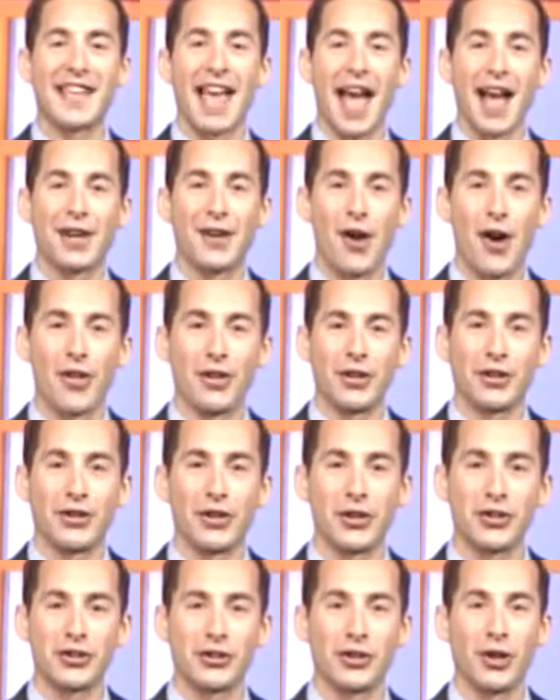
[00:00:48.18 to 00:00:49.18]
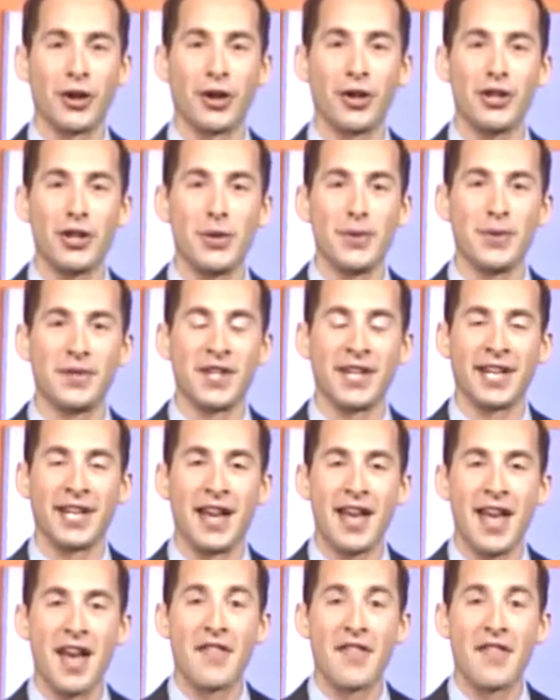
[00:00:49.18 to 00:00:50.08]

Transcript: at Colin Kushner using